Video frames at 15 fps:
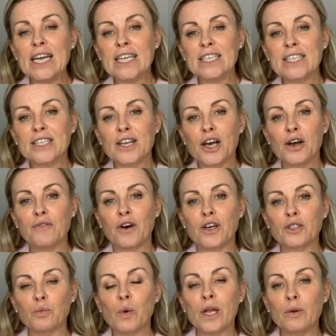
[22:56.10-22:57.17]
here to serve
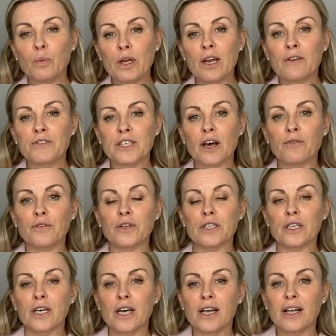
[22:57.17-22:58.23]
us when we have
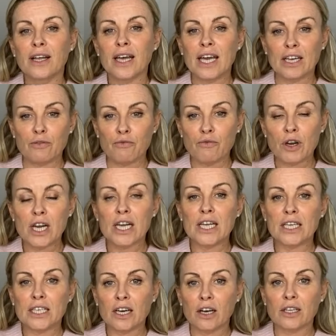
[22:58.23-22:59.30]
suffered. It
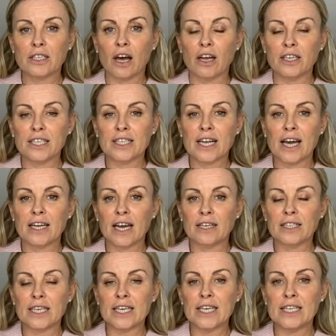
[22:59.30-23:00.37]
really does understand
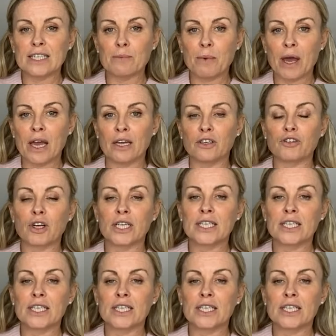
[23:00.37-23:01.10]
how to ease the pain,